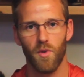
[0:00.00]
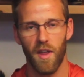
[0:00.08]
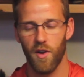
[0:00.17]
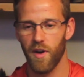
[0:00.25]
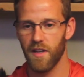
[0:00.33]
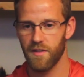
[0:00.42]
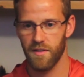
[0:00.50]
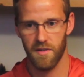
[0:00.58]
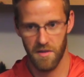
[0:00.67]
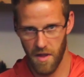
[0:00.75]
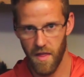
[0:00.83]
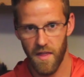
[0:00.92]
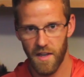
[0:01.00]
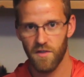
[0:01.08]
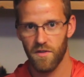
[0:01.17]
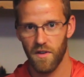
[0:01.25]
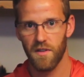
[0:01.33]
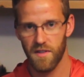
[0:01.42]
whether it's
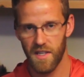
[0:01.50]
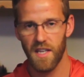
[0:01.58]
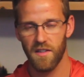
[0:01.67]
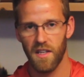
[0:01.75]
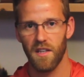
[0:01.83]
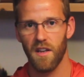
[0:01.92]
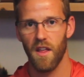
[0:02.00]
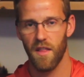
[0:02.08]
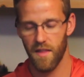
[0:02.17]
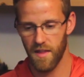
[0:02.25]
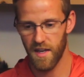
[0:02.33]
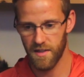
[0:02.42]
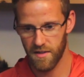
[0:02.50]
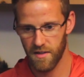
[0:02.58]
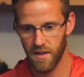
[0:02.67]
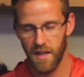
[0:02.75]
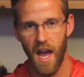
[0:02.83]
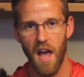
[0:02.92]
this season,
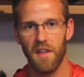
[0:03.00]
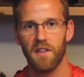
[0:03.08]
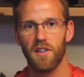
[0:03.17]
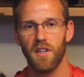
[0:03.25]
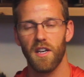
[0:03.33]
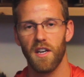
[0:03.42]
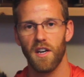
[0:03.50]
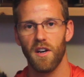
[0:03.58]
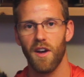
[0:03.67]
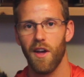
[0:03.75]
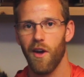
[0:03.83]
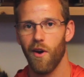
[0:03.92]
this calendar year,